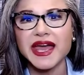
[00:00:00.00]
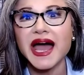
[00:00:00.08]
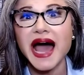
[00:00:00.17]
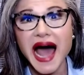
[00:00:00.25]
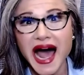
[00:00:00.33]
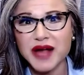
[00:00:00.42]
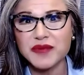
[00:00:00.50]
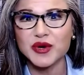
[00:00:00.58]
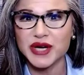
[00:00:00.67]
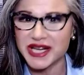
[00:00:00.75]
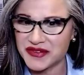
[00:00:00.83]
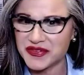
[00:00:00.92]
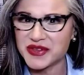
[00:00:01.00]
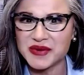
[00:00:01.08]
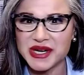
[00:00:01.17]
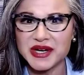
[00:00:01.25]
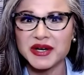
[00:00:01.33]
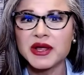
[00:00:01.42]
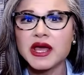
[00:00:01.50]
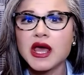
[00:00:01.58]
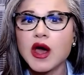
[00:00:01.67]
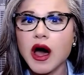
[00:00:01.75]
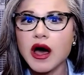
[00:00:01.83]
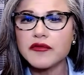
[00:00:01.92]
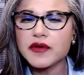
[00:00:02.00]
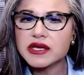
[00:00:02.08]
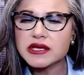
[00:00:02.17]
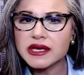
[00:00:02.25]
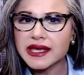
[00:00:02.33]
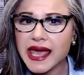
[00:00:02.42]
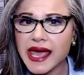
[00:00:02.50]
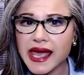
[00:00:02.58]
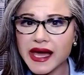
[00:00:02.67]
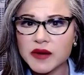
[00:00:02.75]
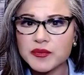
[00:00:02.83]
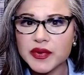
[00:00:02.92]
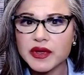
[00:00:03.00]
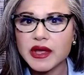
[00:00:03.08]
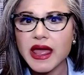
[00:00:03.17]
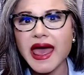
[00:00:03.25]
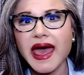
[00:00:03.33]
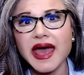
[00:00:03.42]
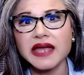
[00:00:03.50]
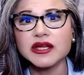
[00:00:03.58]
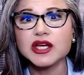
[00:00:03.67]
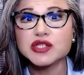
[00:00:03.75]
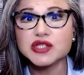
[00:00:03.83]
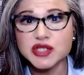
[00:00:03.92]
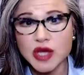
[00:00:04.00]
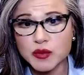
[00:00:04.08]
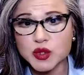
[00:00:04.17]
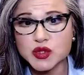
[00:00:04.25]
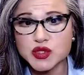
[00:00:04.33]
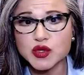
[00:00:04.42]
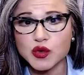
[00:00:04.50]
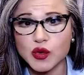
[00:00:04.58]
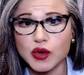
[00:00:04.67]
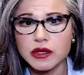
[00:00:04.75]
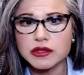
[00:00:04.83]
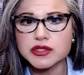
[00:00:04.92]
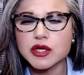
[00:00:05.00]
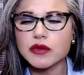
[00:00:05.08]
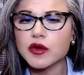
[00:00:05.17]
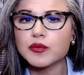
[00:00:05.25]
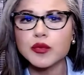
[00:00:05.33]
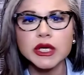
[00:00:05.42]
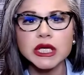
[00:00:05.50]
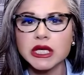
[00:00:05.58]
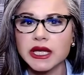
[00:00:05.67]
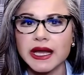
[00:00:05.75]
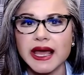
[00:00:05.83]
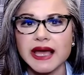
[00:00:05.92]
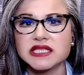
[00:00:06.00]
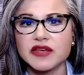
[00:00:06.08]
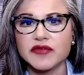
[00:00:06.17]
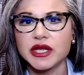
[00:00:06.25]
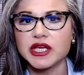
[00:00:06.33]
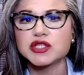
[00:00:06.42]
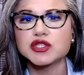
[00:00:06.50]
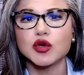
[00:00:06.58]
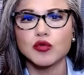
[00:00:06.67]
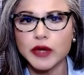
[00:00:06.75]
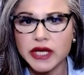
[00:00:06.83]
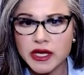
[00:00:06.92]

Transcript: of a hybrid, if you will, of camp and summer school. So they're bringing in activities, they're